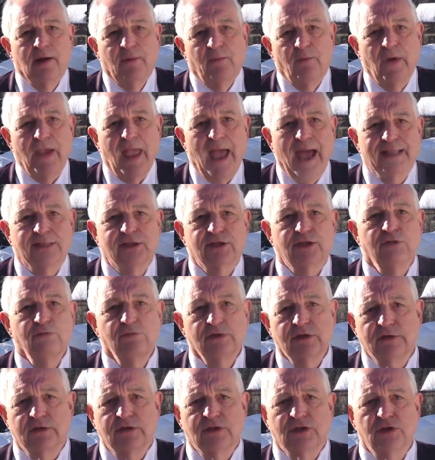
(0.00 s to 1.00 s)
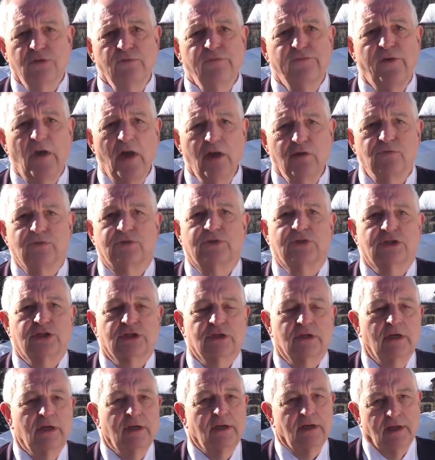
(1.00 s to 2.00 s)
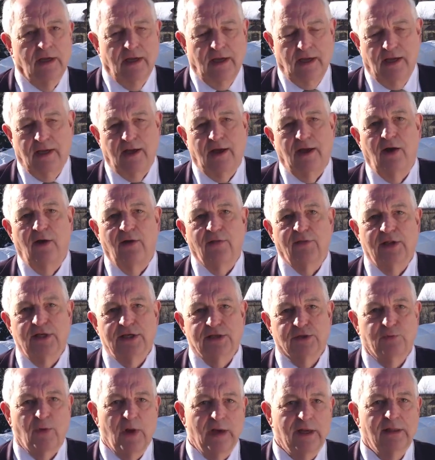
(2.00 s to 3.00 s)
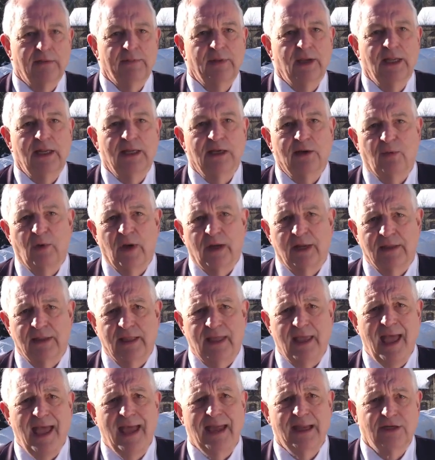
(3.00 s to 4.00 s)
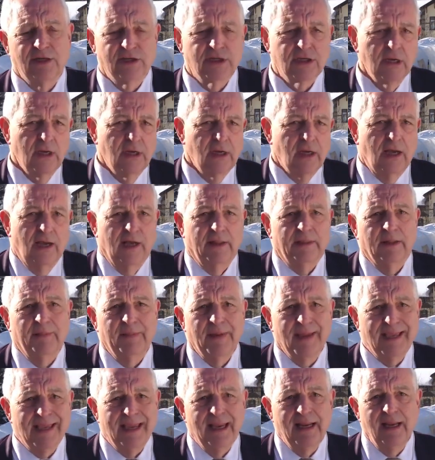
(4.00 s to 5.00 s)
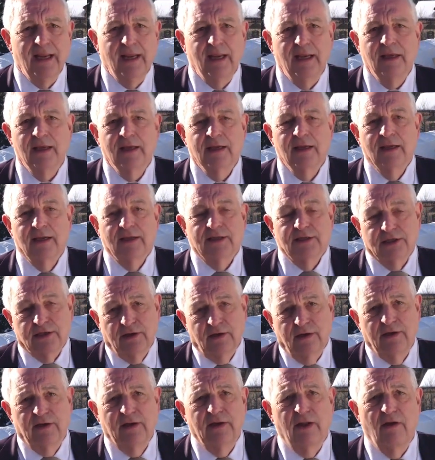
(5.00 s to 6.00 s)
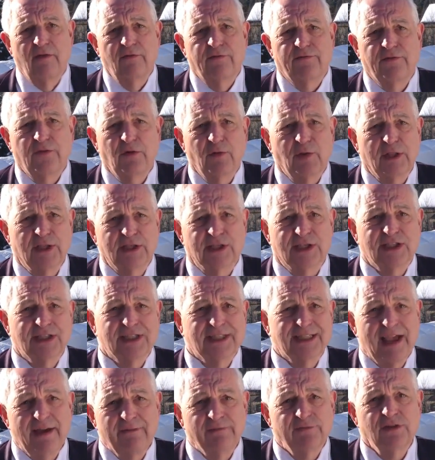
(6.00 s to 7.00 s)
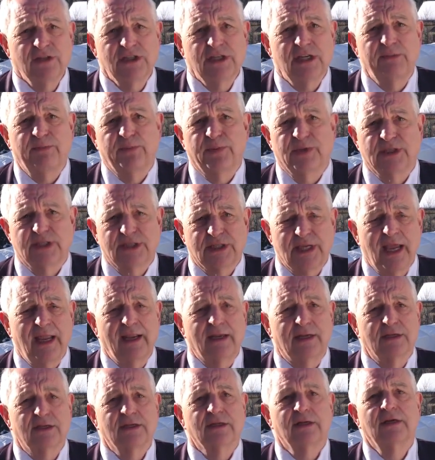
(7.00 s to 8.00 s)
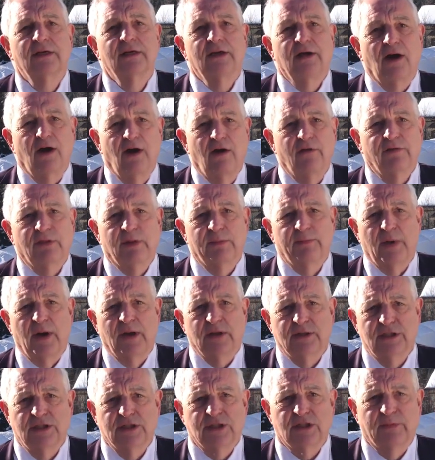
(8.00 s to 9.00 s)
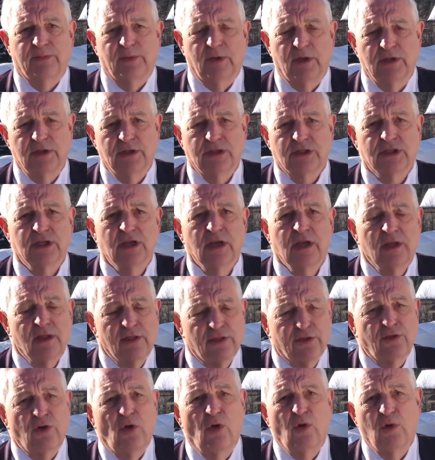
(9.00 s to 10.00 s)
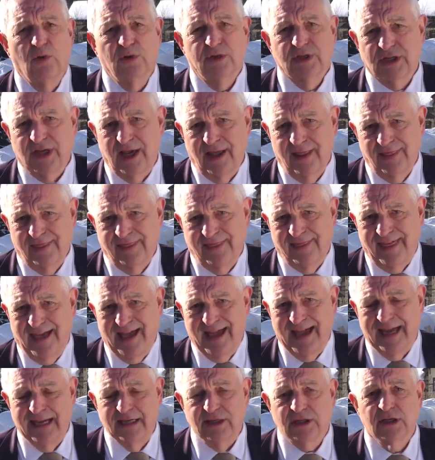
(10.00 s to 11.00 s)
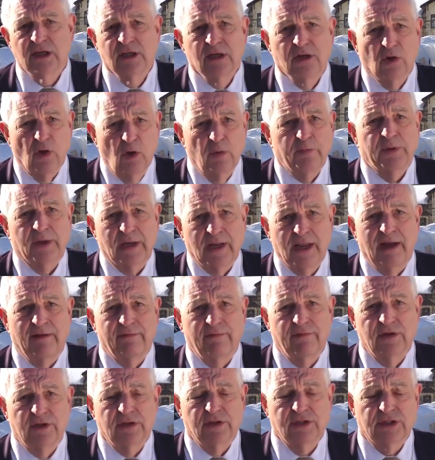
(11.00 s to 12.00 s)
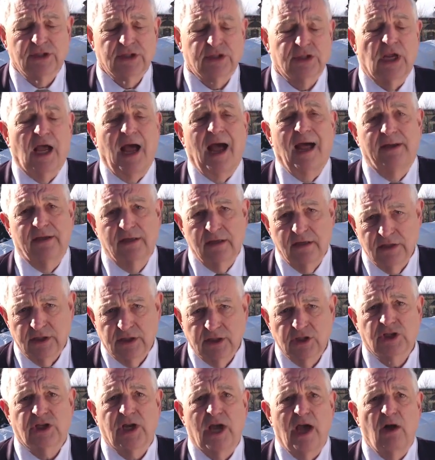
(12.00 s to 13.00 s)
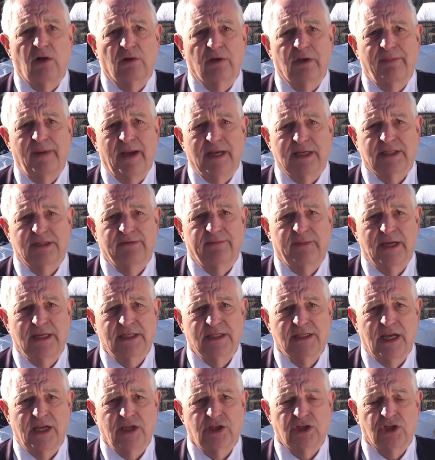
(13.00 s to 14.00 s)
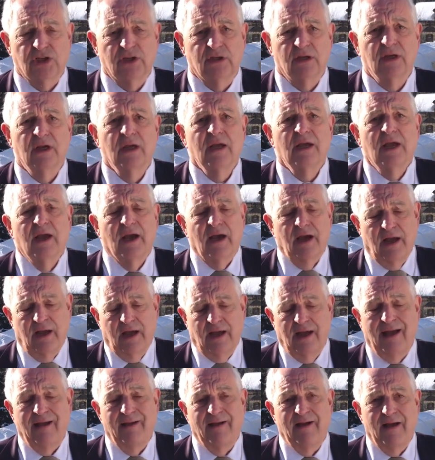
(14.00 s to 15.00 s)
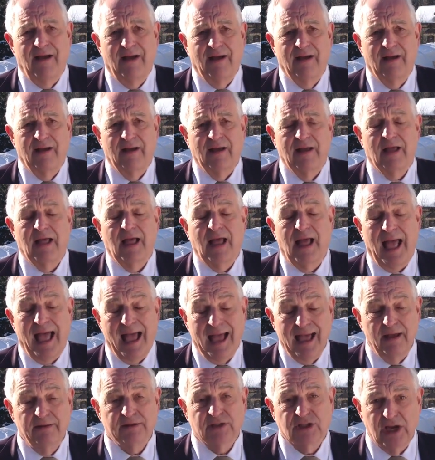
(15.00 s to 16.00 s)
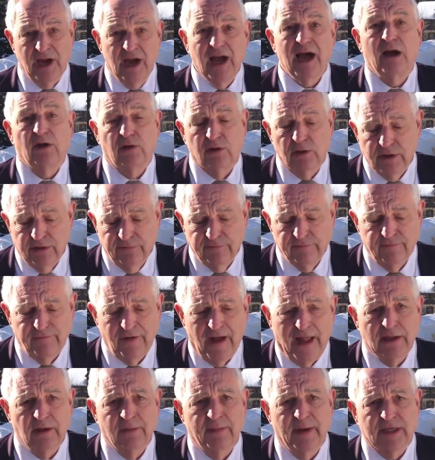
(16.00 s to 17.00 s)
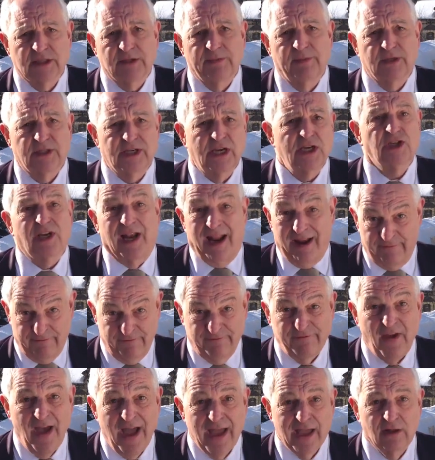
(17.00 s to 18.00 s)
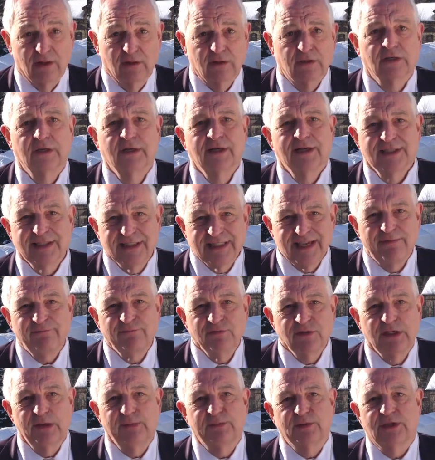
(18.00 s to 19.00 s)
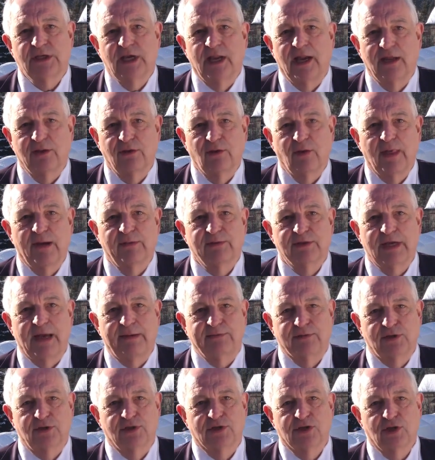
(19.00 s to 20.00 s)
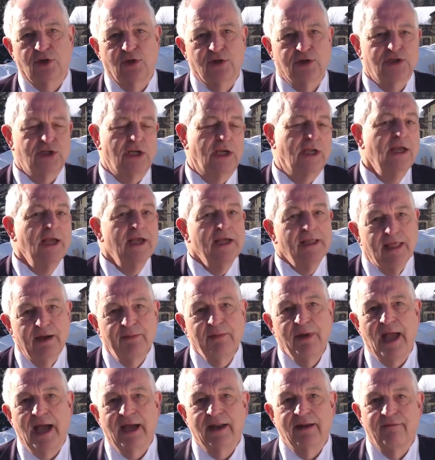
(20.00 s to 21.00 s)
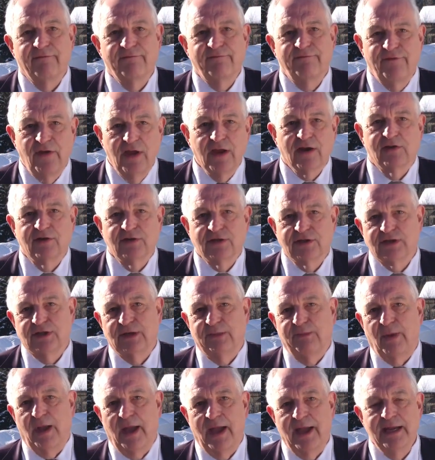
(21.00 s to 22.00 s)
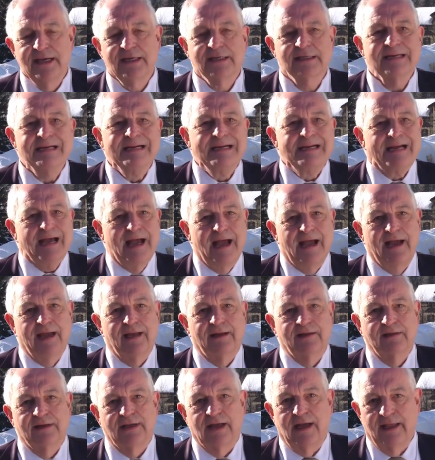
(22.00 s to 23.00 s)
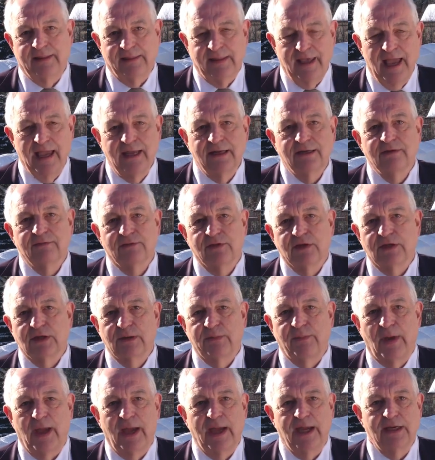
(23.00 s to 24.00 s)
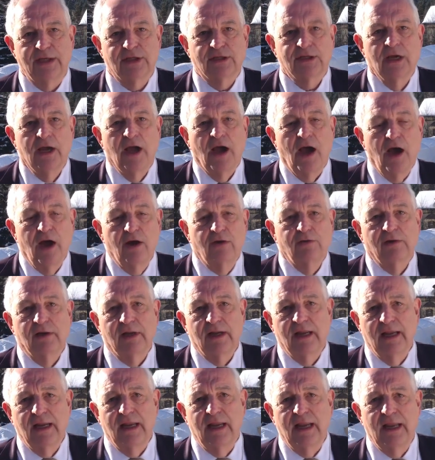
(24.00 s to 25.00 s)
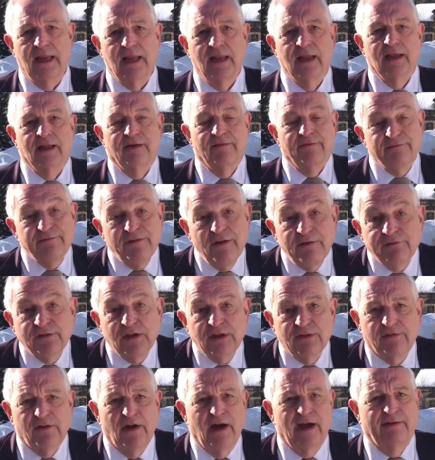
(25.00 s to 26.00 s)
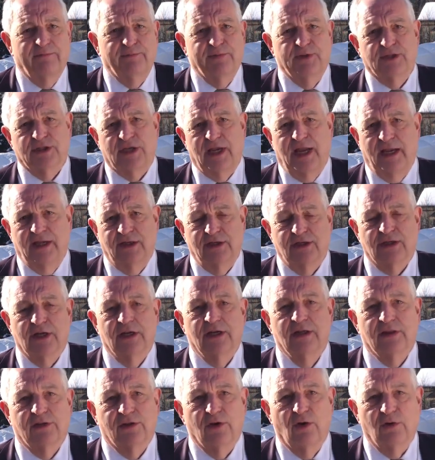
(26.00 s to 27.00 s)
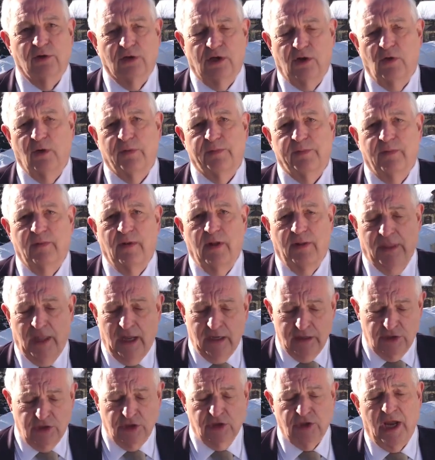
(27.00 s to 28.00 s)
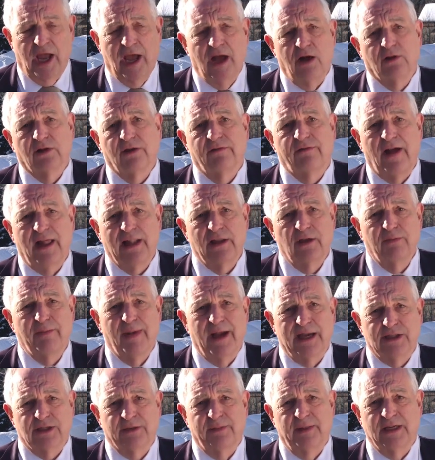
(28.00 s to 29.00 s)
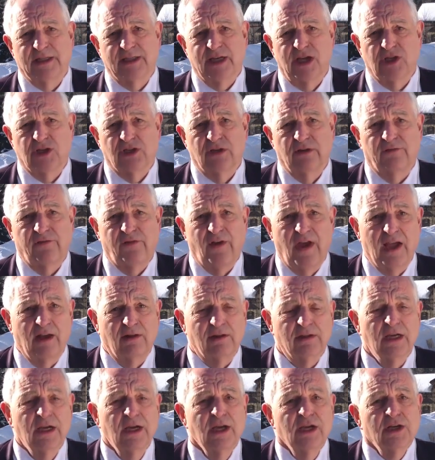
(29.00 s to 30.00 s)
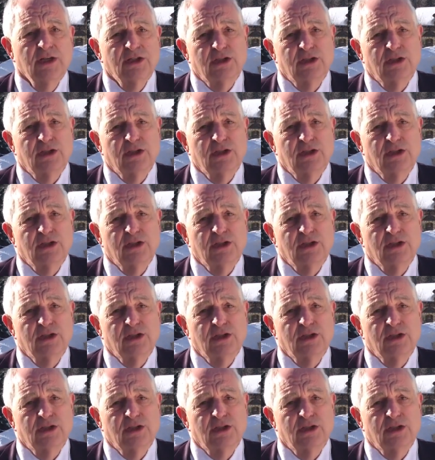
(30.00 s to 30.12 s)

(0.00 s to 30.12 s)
We had two, two votes uh, on this, one at the beginning, one at the end. At the beginning, no fewer than 70% of the participants thought that corporate governance under shareholder maximization, uh, uh, shareholder value maximization had failed. 70%. I thought that was absolutely astonishing. Then we had a vigorous debate, and at the end of the debate, only 55% thought that shareholder value maximization had failed.